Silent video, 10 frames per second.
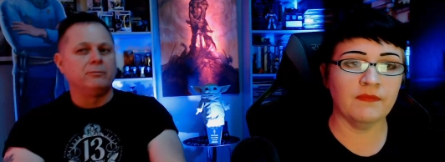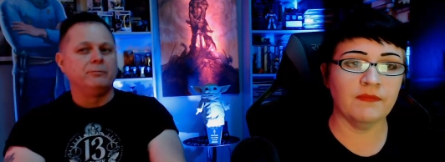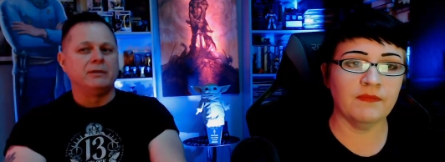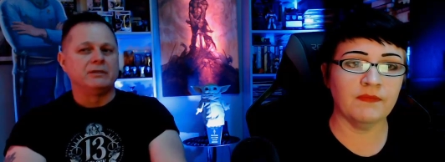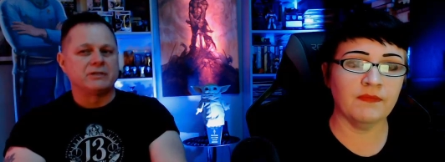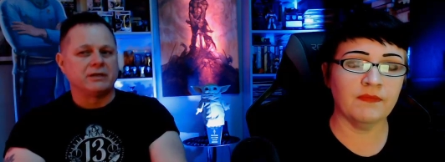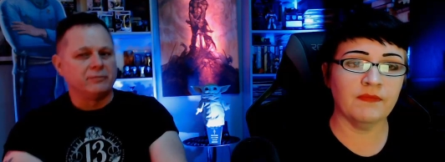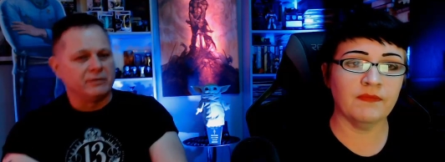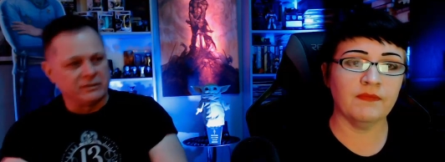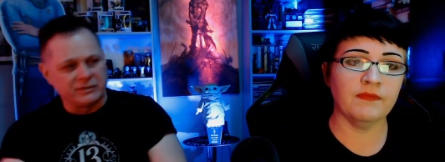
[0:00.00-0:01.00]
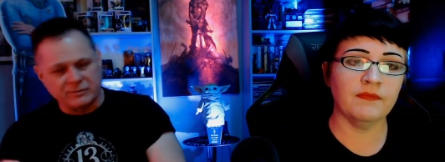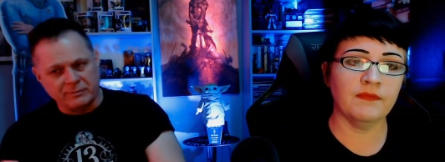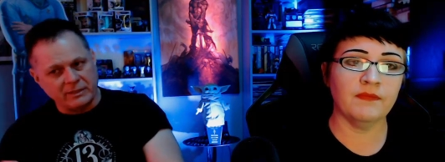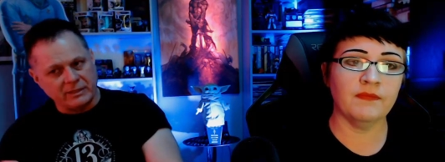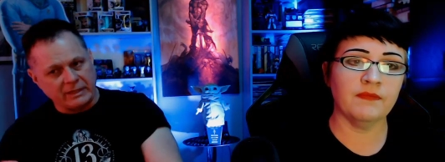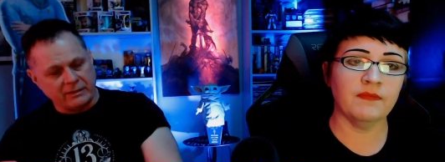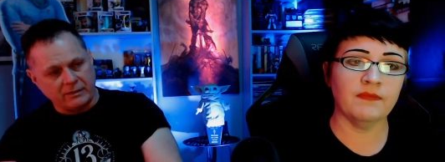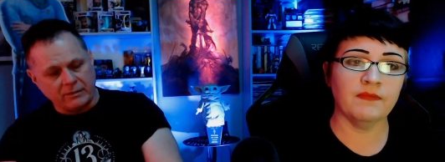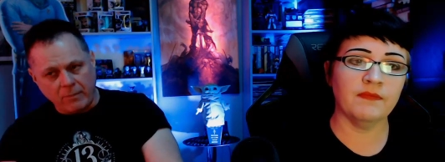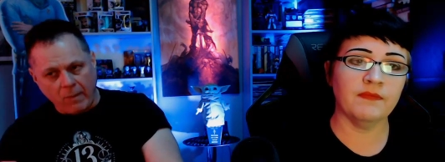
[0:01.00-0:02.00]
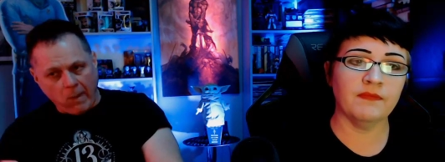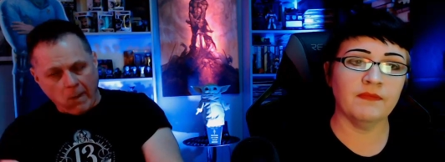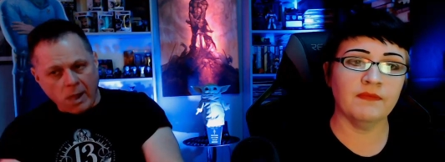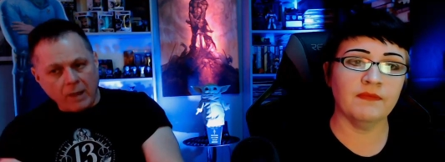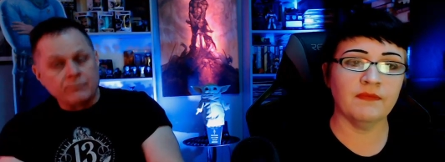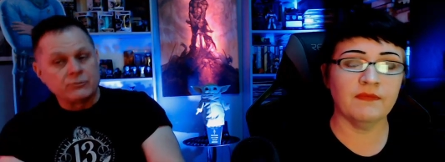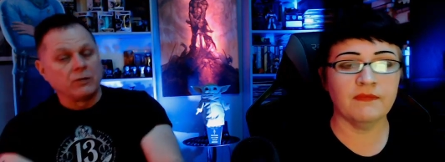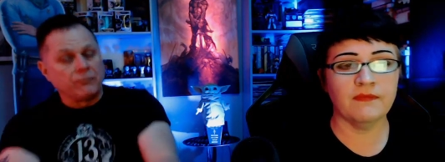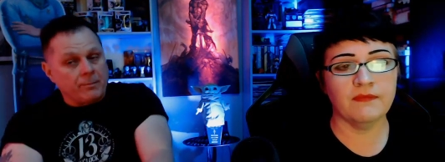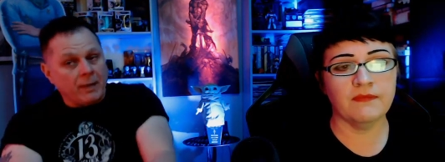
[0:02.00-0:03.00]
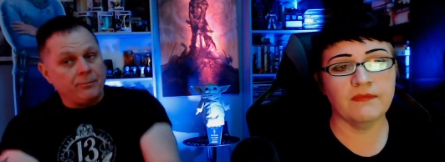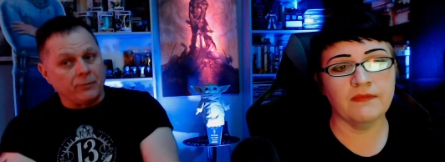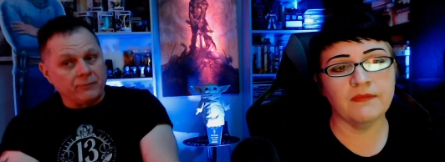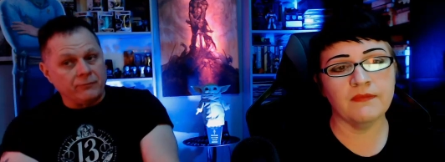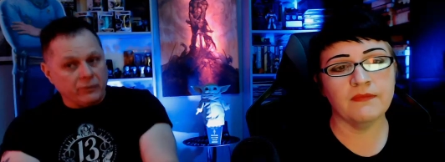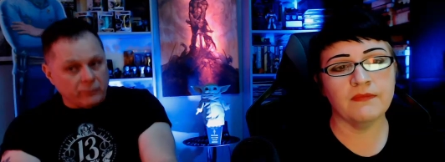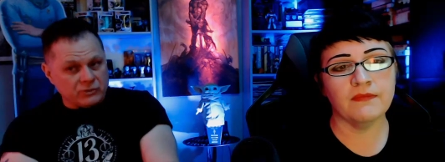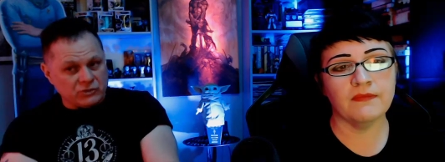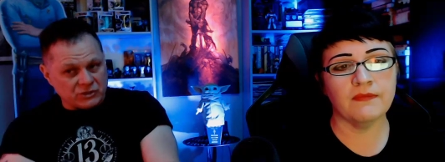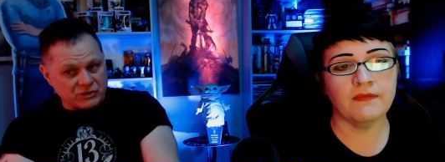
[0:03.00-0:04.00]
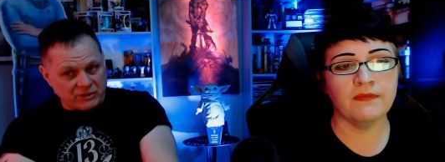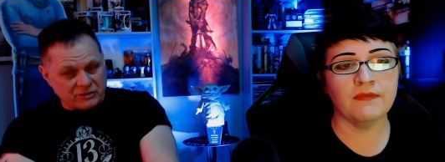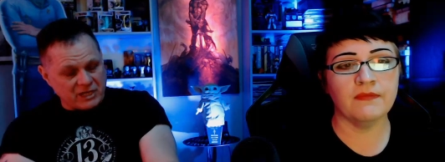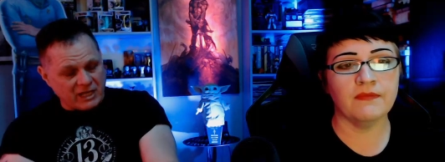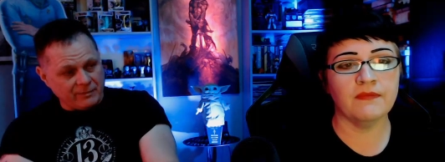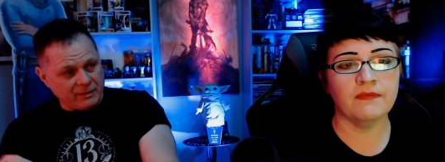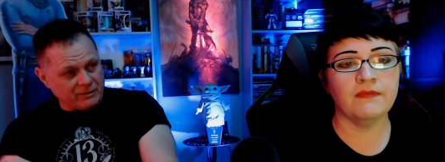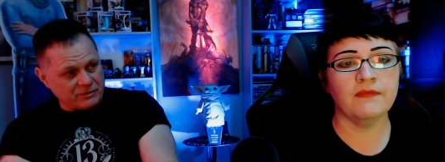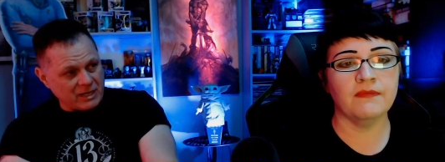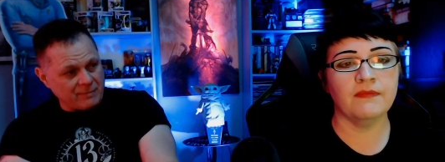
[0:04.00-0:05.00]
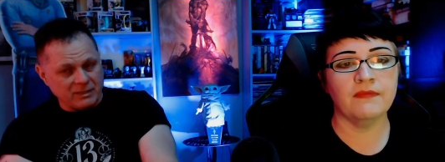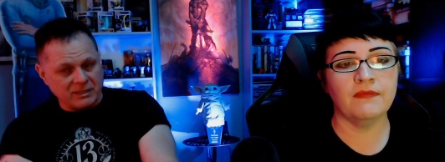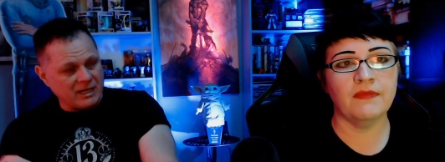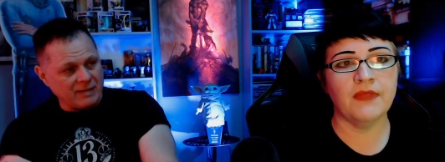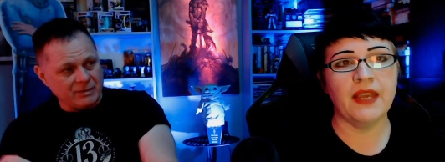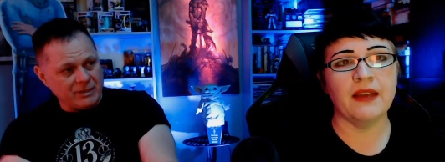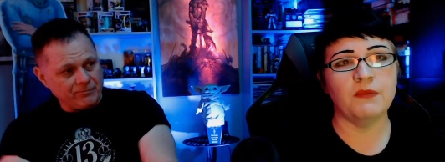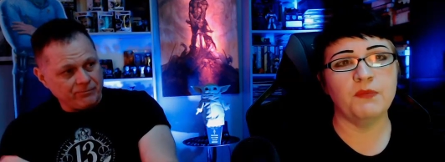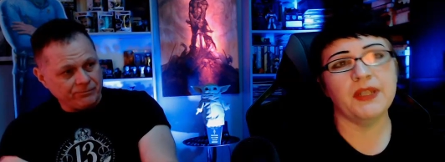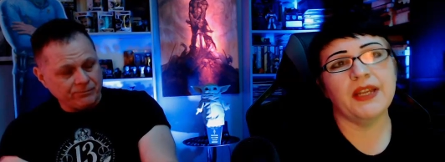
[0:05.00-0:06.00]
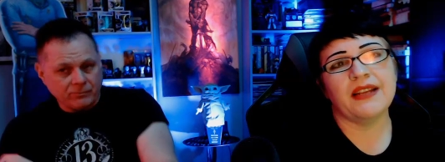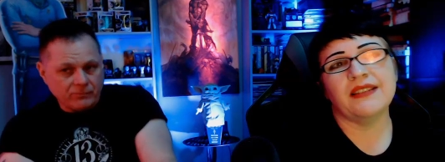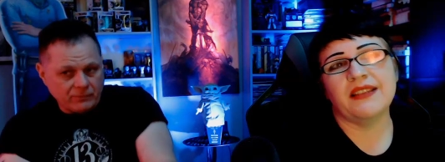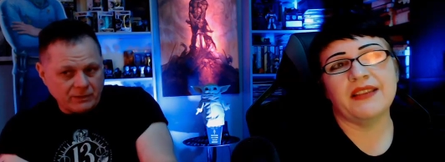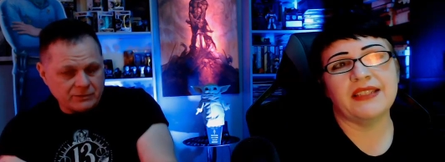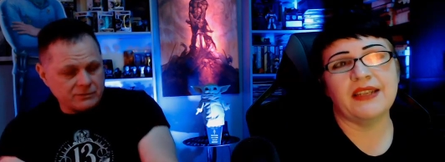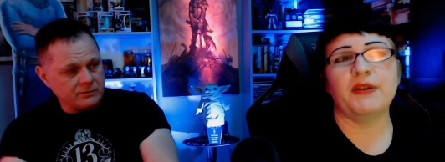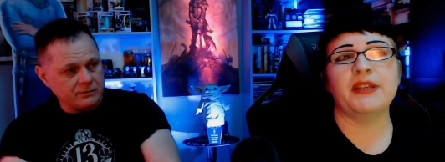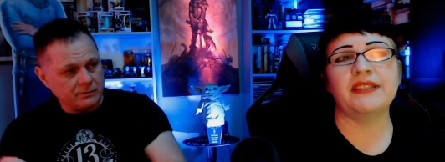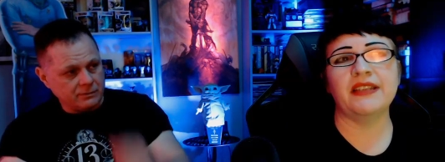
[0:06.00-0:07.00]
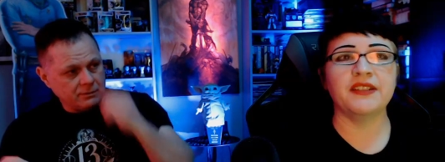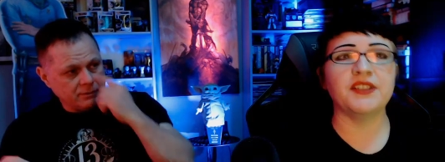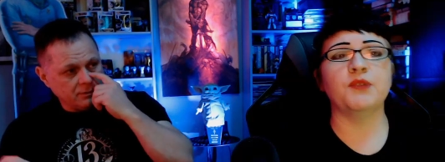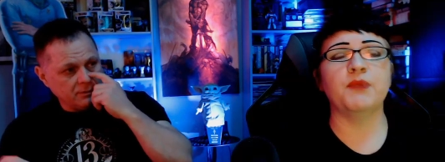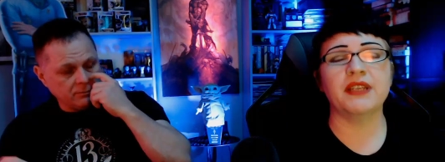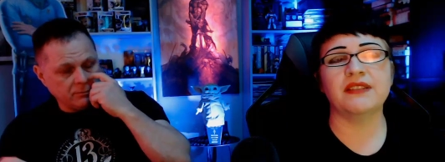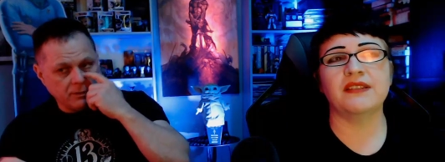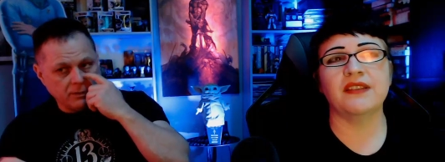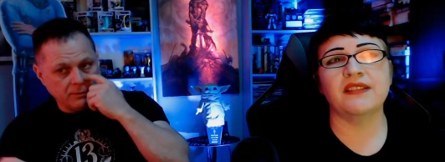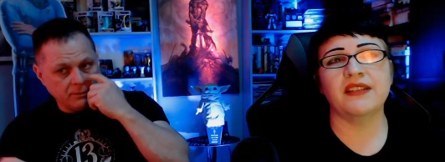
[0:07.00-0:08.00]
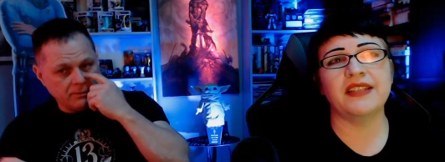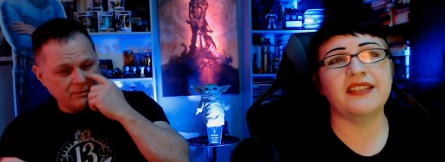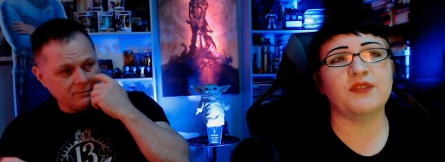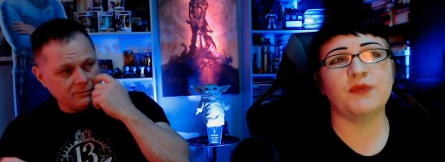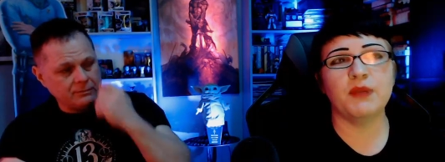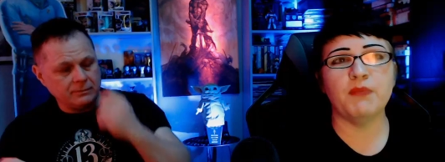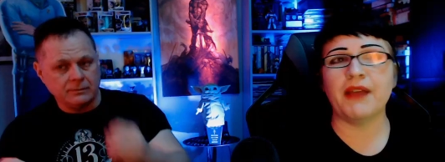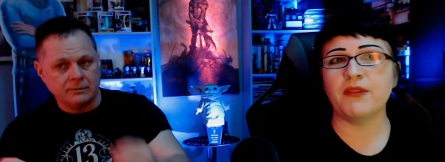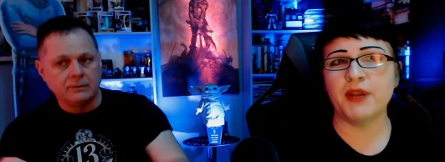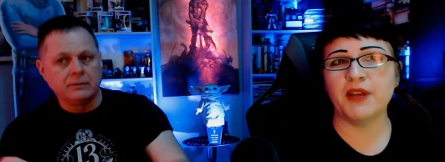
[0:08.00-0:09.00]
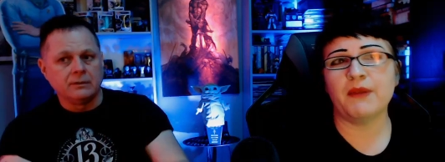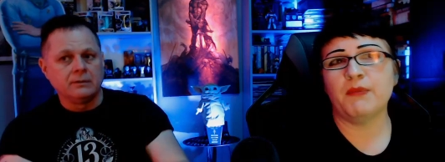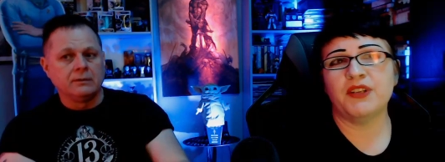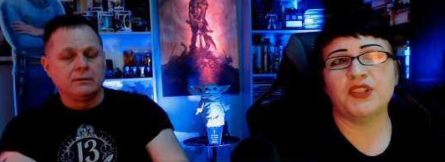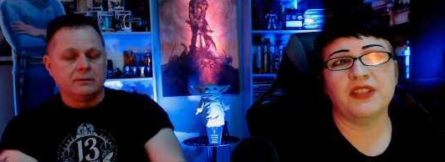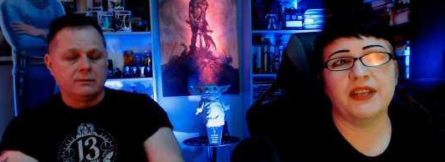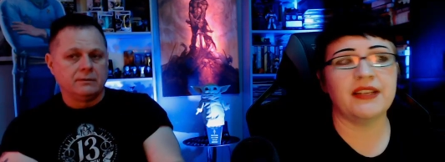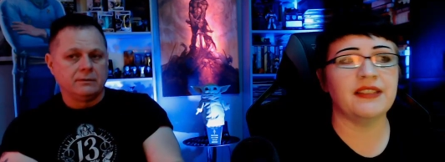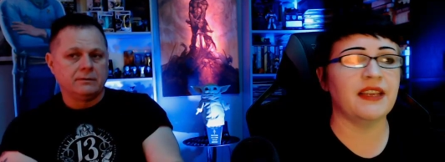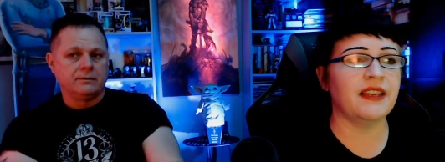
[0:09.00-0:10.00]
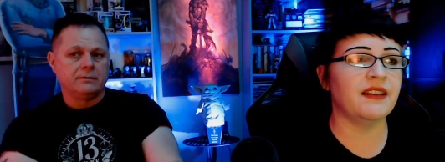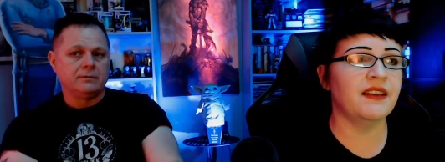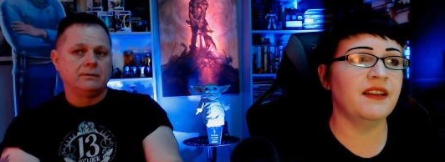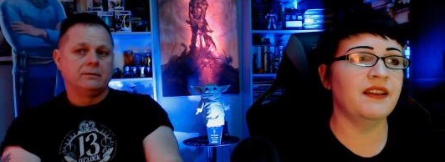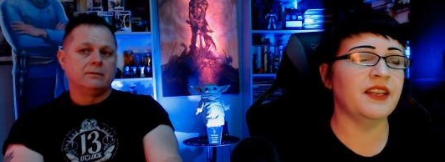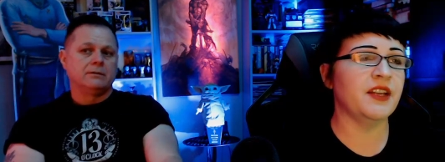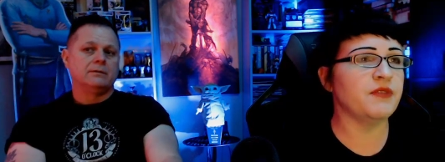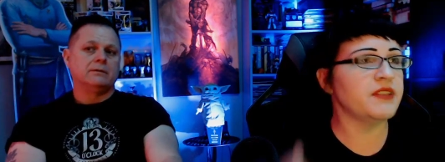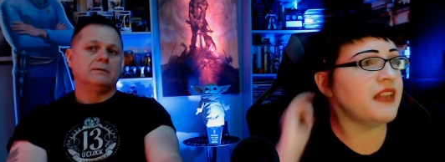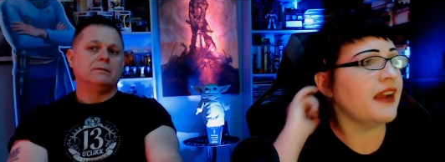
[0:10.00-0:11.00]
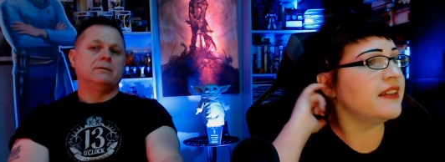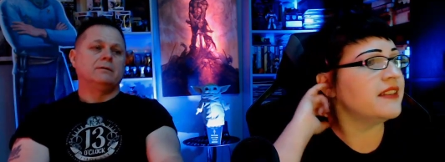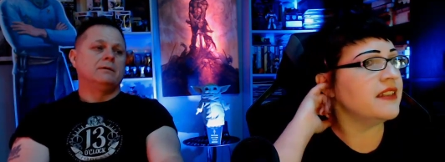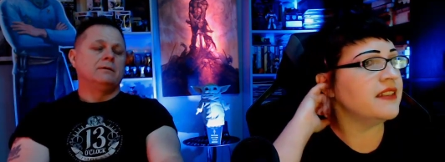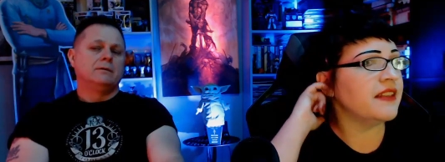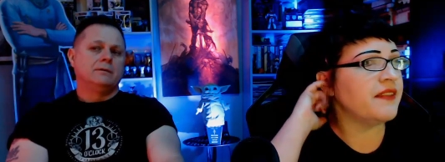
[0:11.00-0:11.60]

Speaker 1: military realism in it at all. So from my point of view, it was just entertain entertainment and comedy. Yeah,
Speaker 2: but like I said, that's how I see it too because right. it doesn't it doesn't really bother me all that much. And like I said, you know, the scientists and